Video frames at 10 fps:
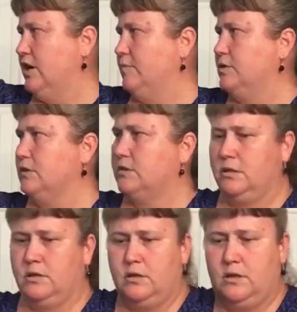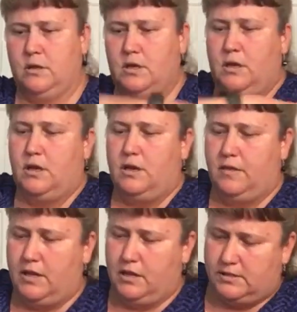options. And
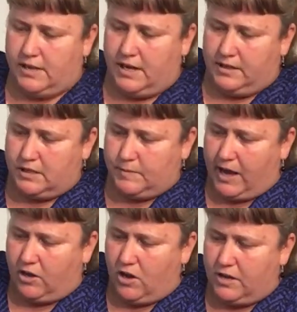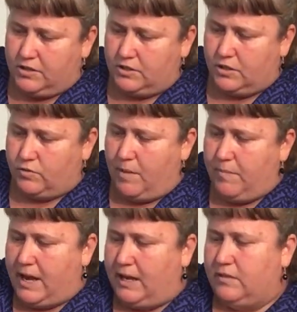then sliding this back on just goes right
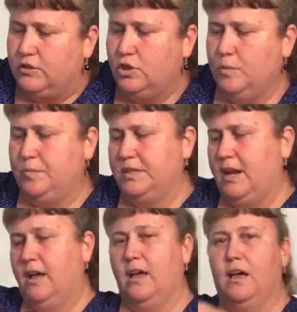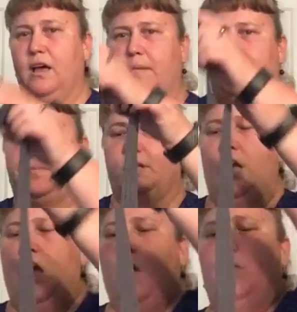back in the loop.
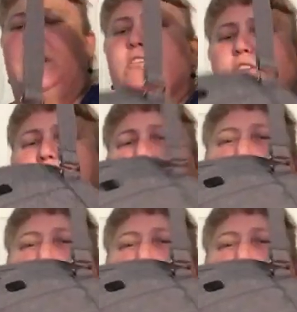What I also like